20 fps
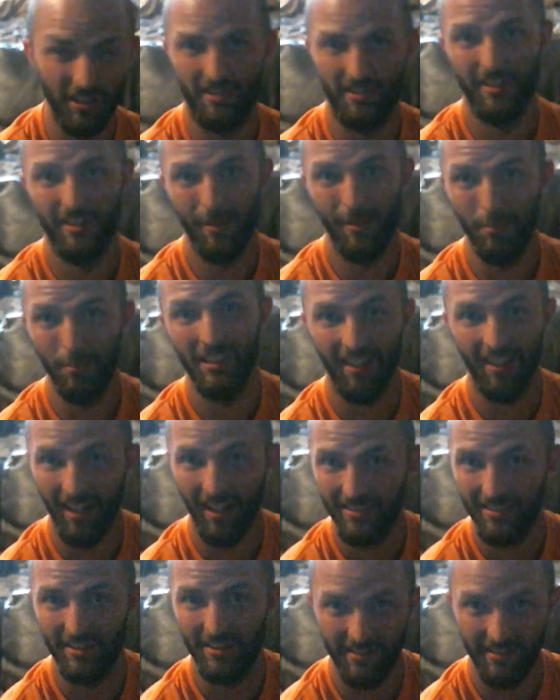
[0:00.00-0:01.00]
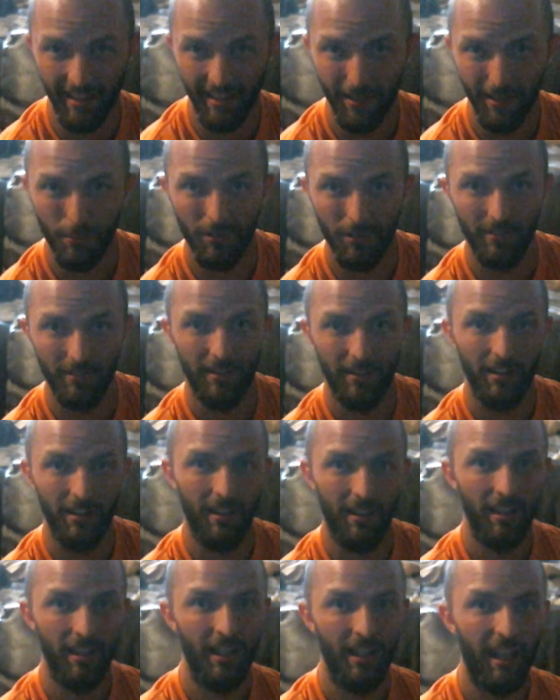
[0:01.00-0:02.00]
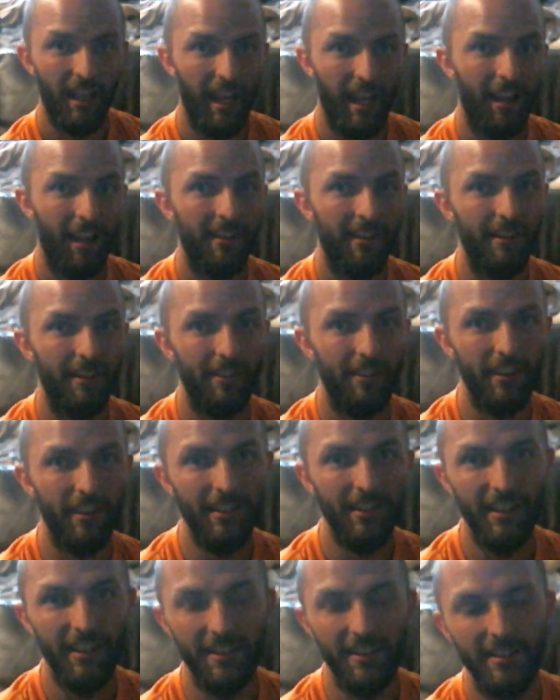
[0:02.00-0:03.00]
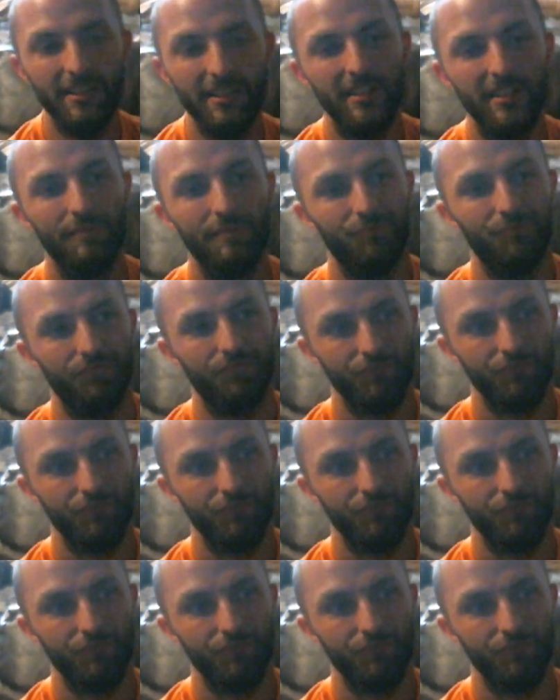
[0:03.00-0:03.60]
Now that's just simply not sustainable. And the thing